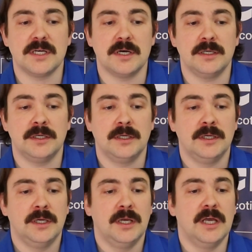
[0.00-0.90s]
done.
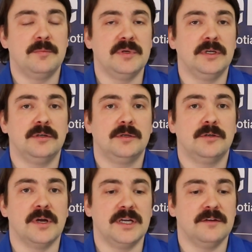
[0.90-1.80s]
It can be
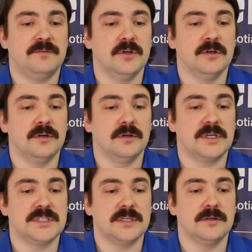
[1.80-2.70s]
great if you're
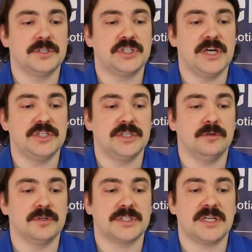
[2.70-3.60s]
considering changing
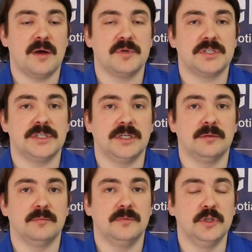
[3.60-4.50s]
or
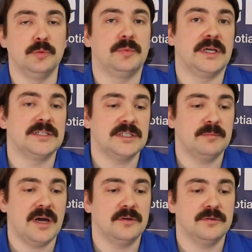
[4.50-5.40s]
establishing new
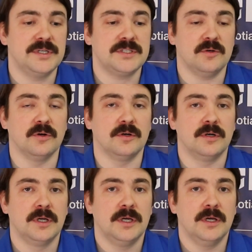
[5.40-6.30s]
planting boundaries
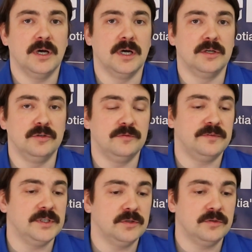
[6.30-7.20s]
or new
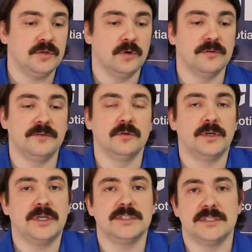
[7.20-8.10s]
field, or if you're
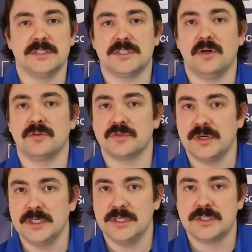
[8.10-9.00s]
looking to install
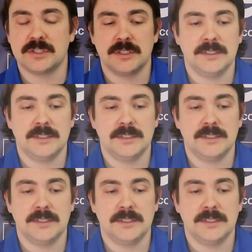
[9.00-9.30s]
drainage.